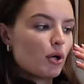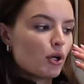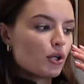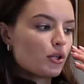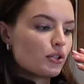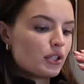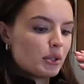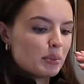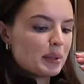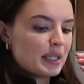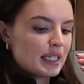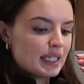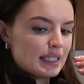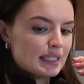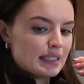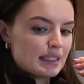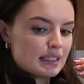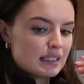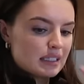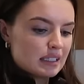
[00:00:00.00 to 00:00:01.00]
boil the
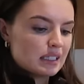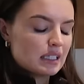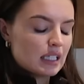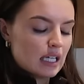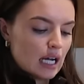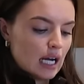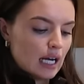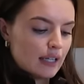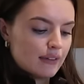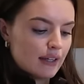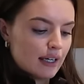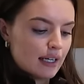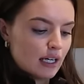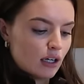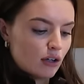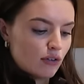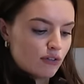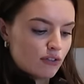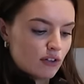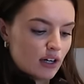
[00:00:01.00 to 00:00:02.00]
beans and then
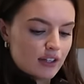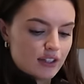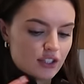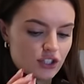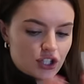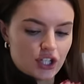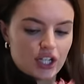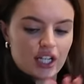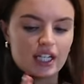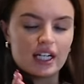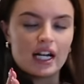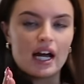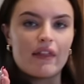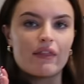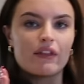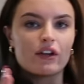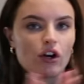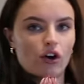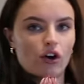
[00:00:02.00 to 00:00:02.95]
I'll fry the chicken and the